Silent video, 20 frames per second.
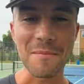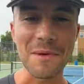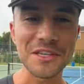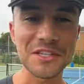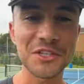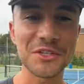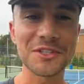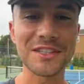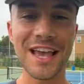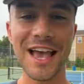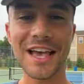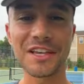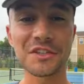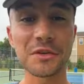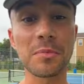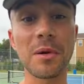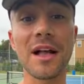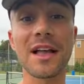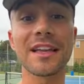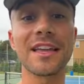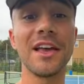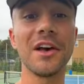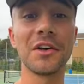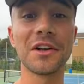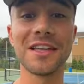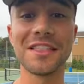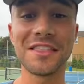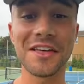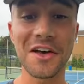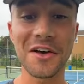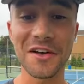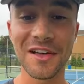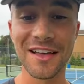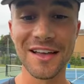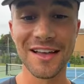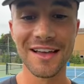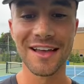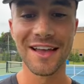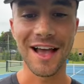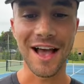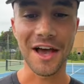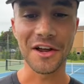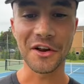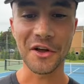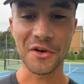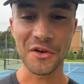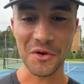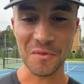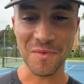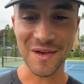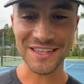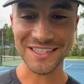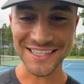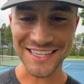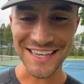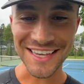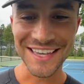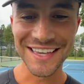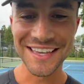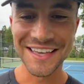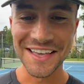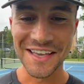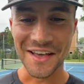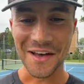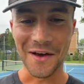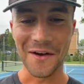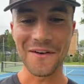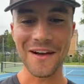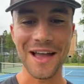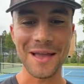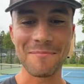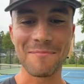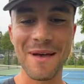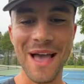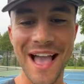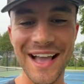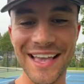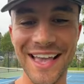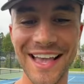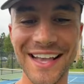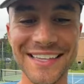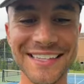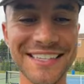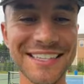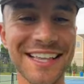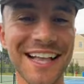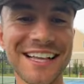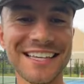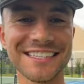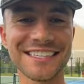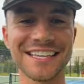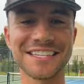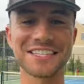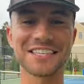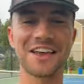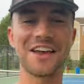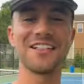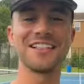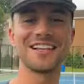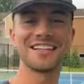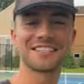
I miss you, Taz. You're probably killing it though. I know you're busy. All right, backhand slice. Let's go.